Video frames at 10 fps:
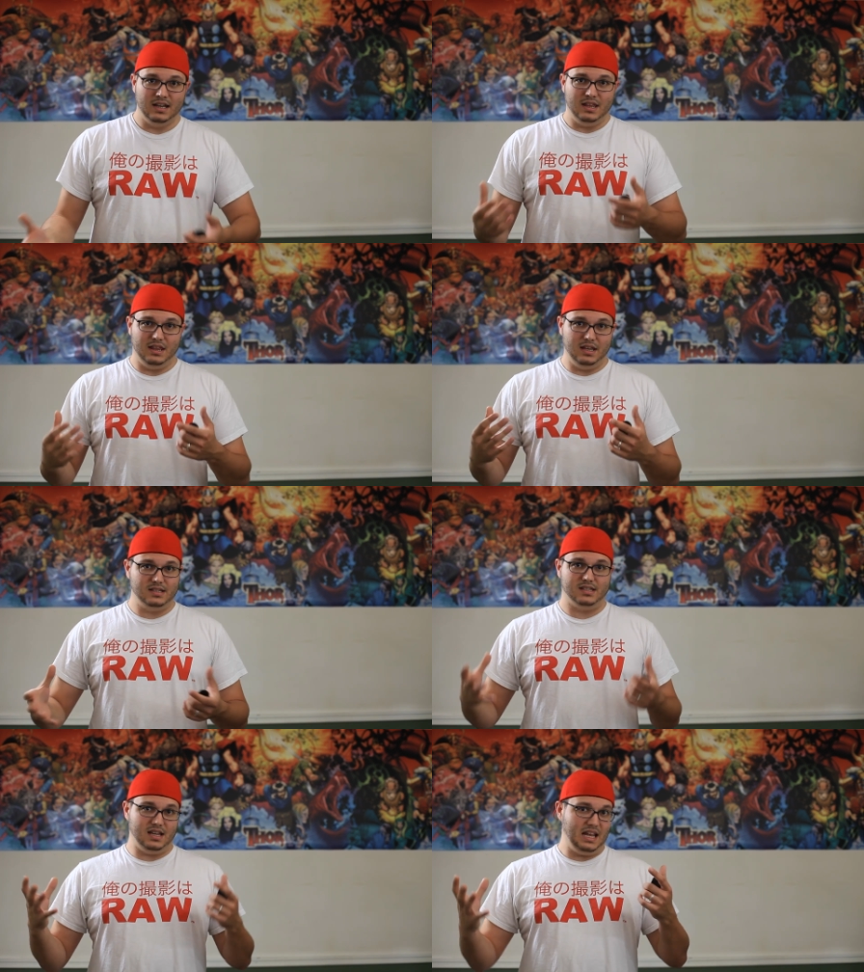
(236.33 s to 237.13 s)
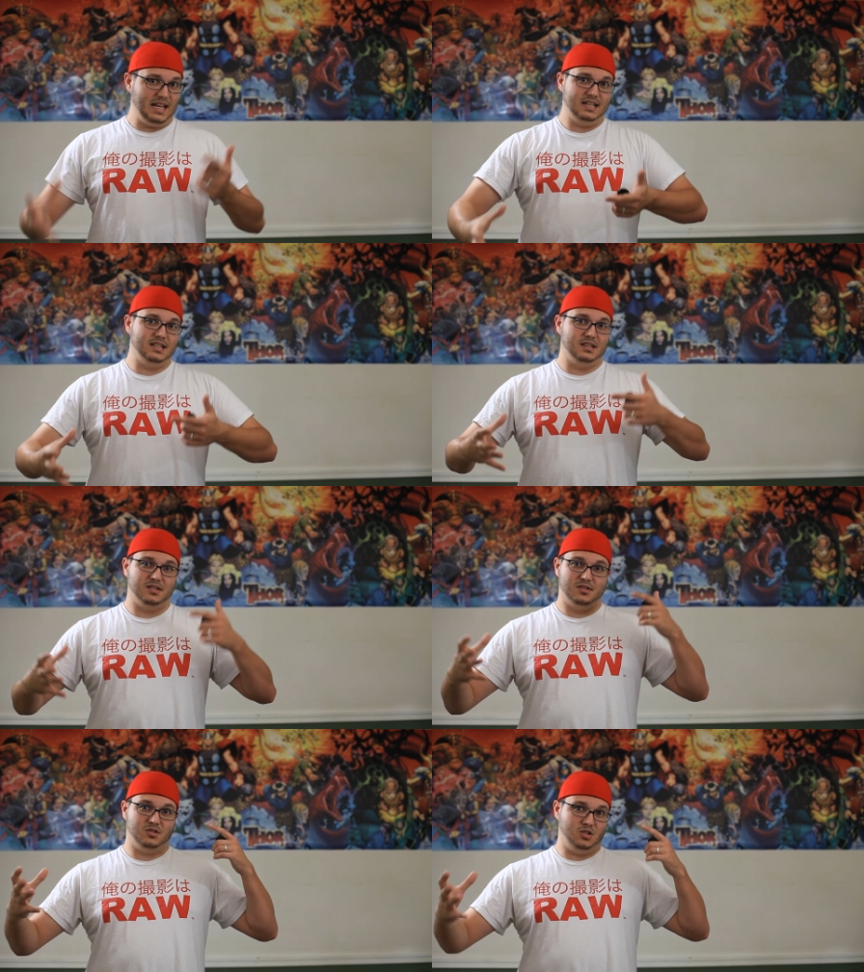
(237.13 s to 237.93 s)
This
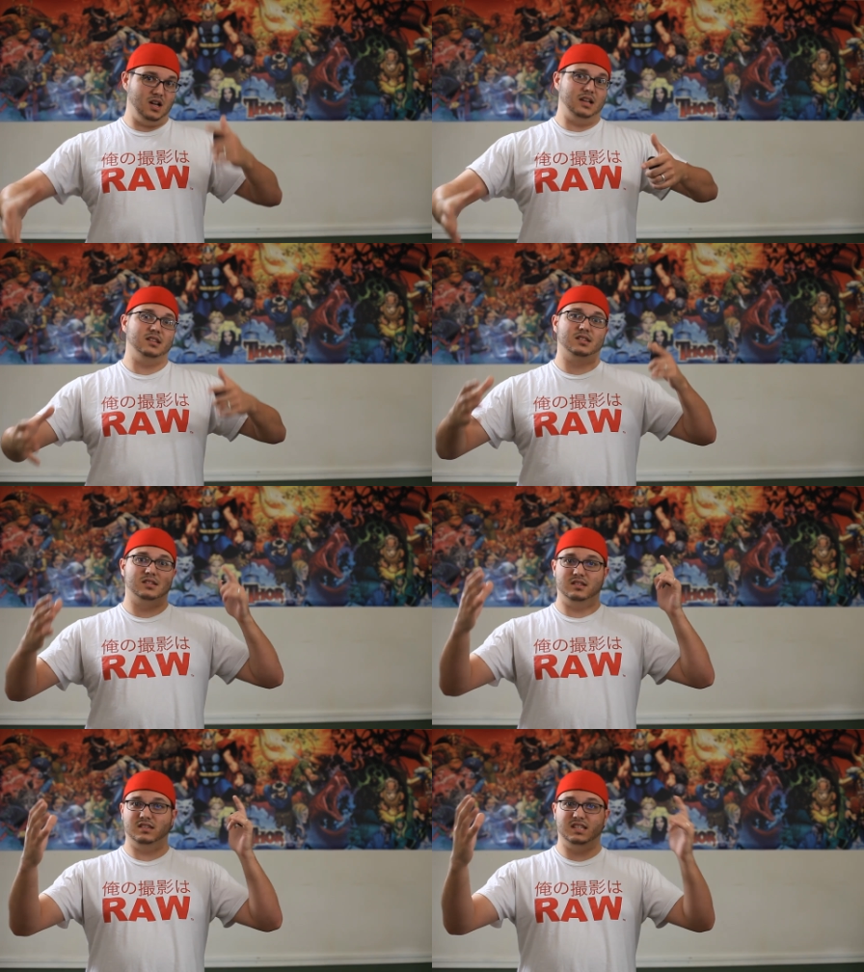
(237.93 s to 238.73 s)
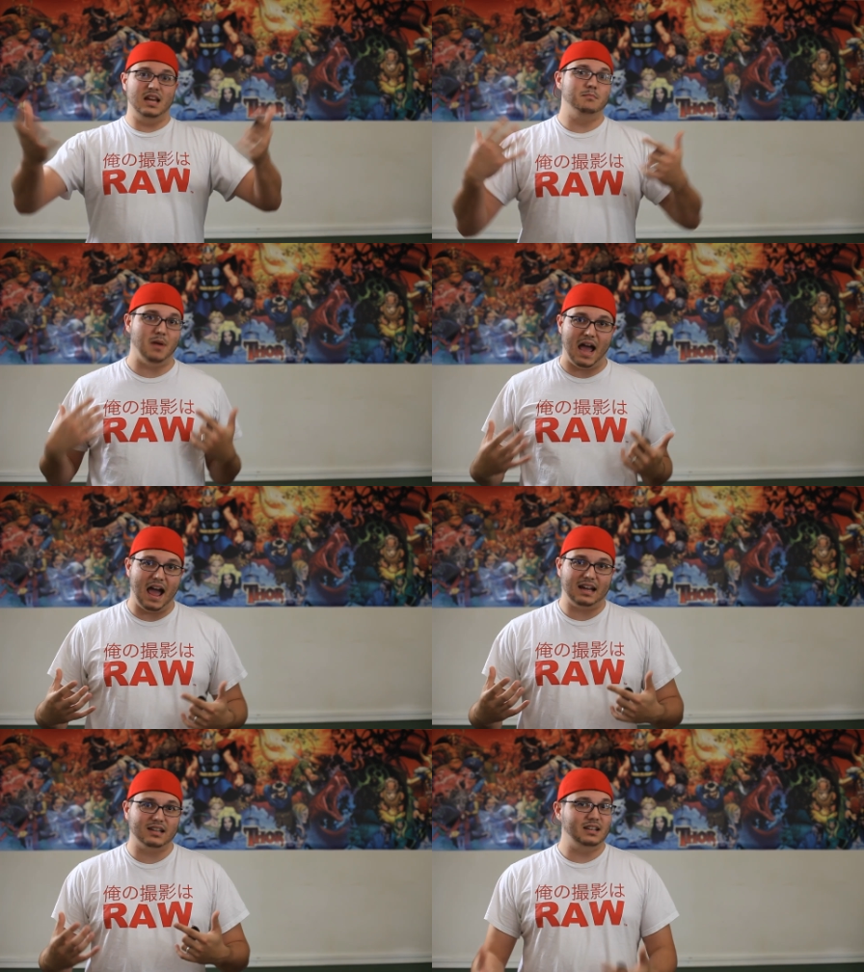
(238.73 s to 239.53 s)
is just sit
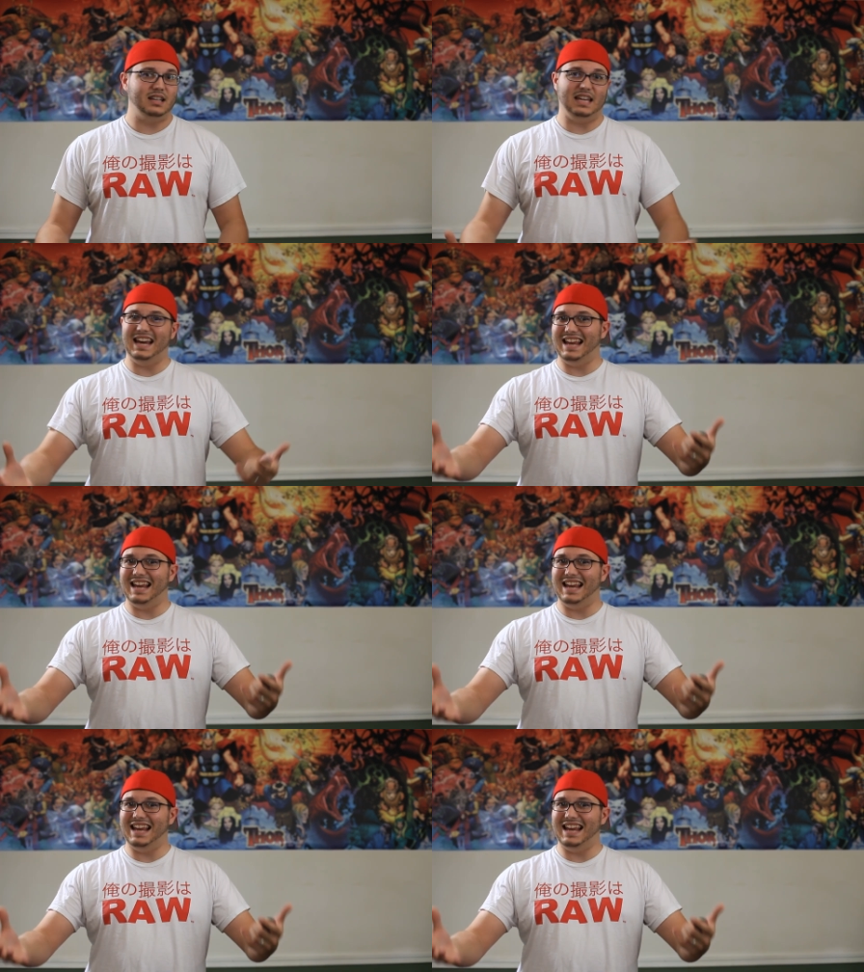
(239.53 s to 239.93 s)
back, get